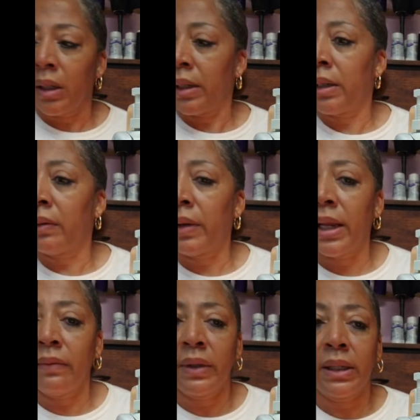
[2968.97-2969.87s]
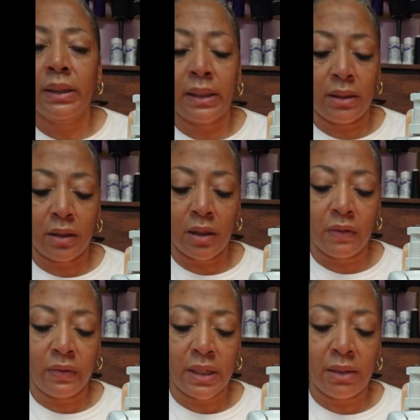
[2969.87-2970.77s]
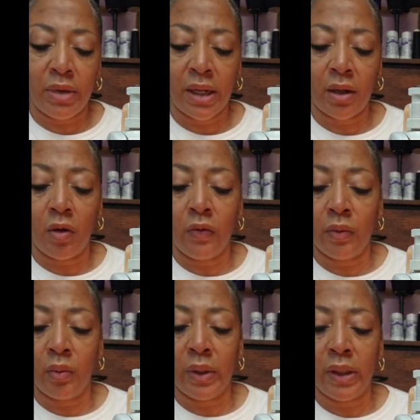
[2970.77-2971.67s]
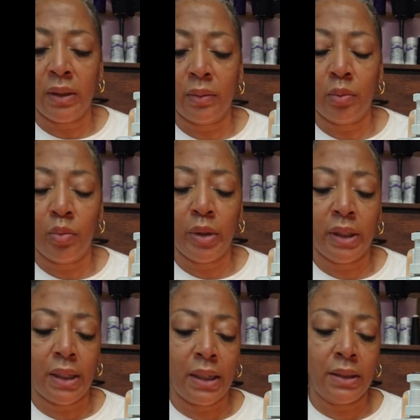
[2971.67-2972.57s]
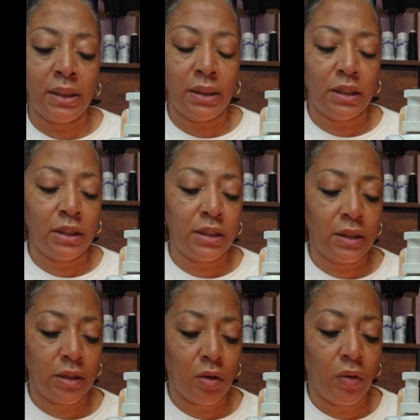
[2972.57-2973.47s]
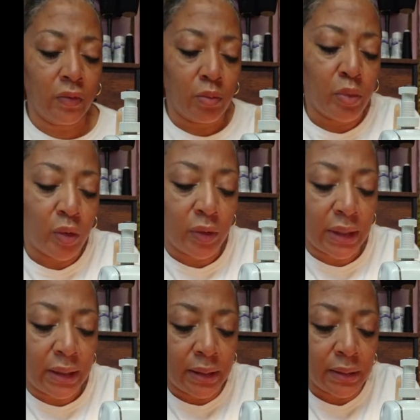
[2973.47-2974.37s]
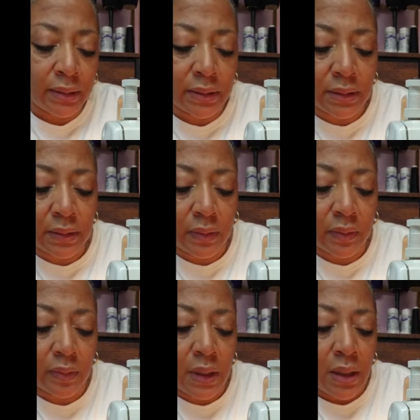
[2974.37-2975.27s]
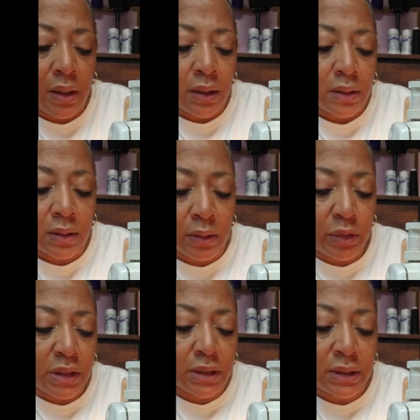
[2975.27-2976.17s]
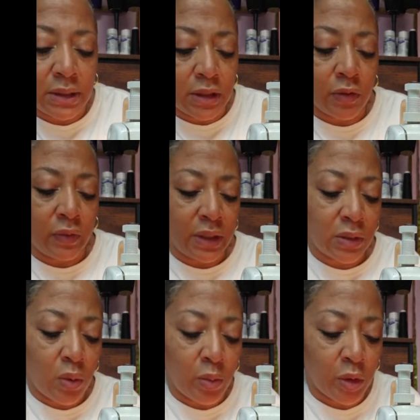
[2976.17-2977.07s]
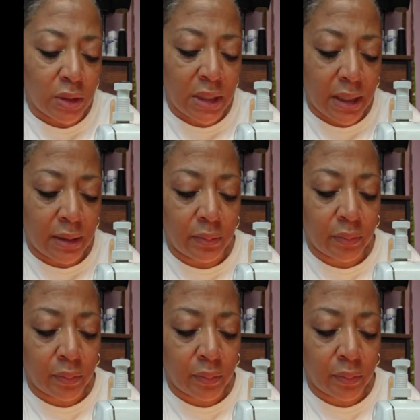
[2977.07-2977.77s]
I don't have anything to cover that back over with, but I did stitch over both ends. Let me just stitch over this one more time.